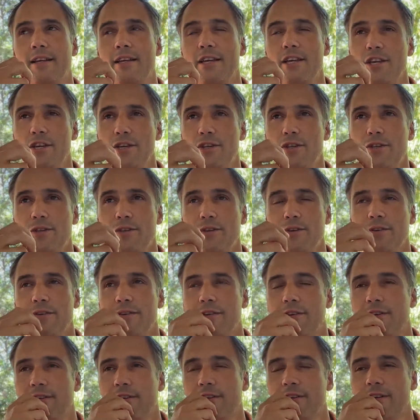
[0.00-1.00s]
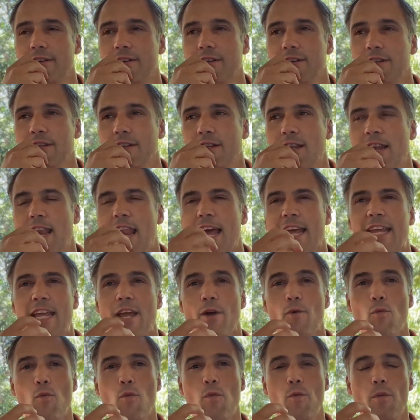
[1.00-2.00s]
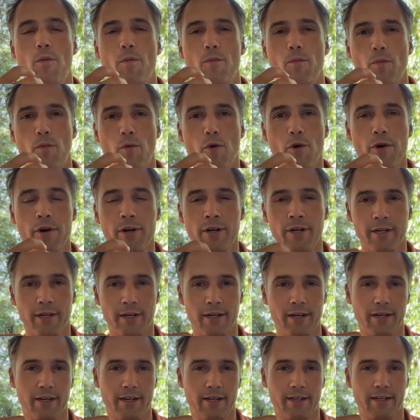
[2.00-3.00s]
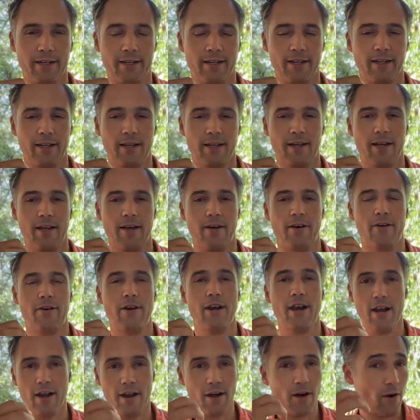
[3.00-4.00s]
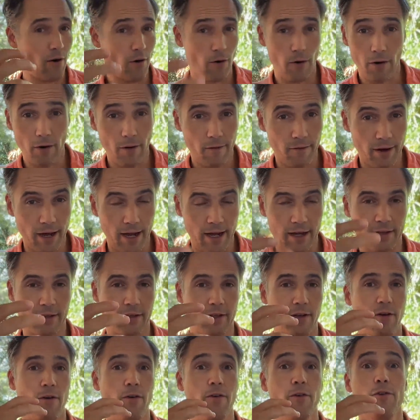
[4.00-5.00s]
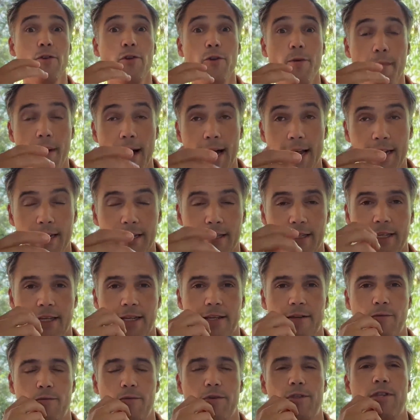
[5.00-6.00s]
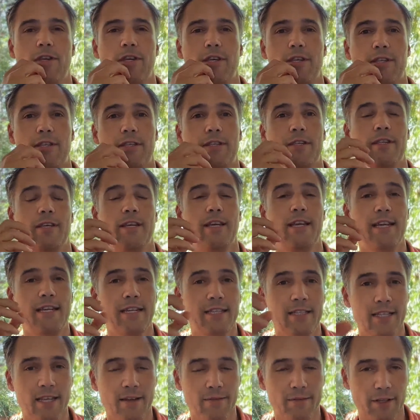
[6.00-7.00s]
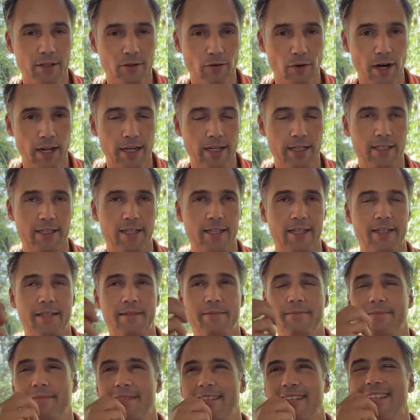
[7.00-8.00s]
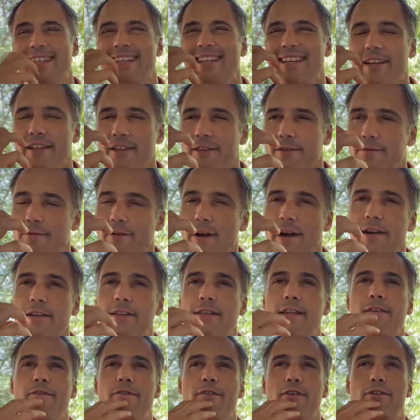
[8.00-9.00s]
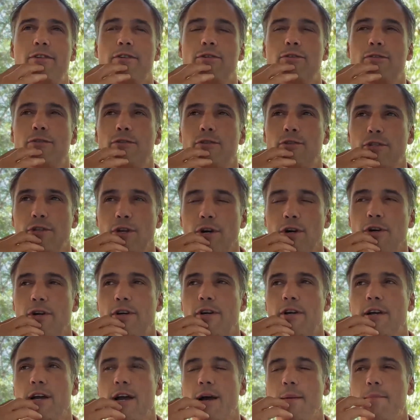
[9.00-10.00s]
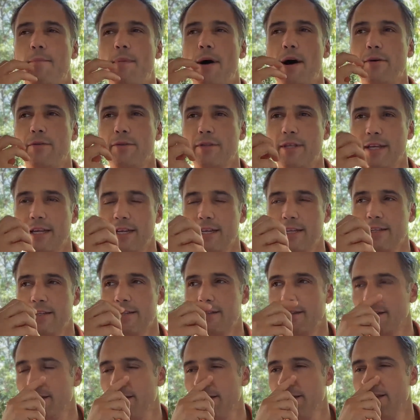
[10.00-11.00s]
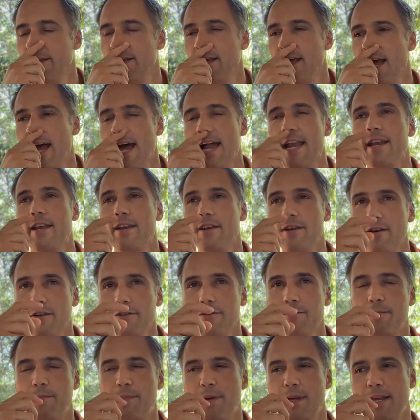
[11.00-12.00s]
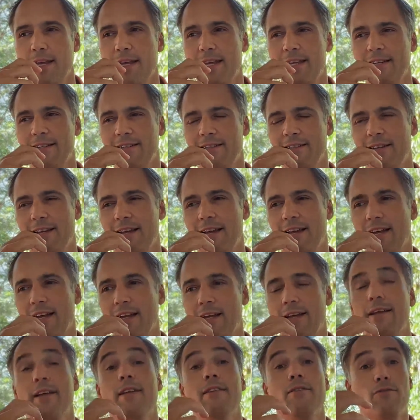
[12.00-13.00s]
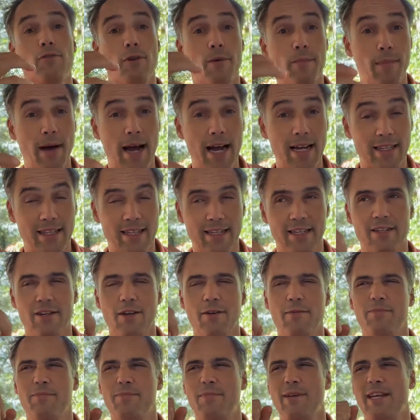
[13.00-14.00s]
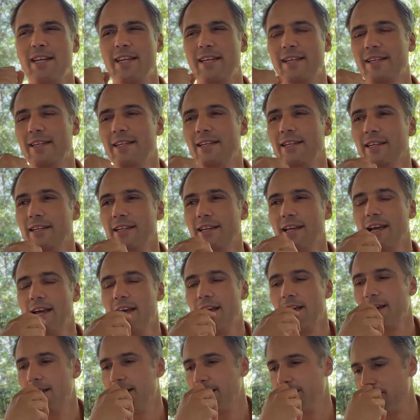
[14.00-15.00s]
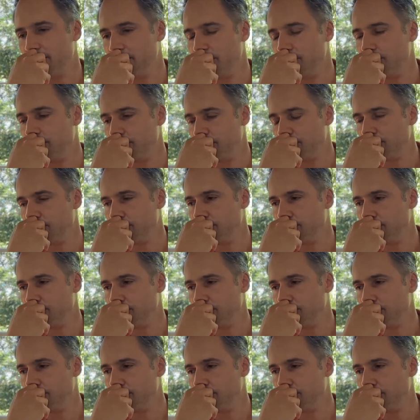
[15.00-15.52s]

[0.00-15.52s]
issue, like a wound on all of us, on humanity, which is individuality. It's very difficult to talk about this and not being dramatic, not being um,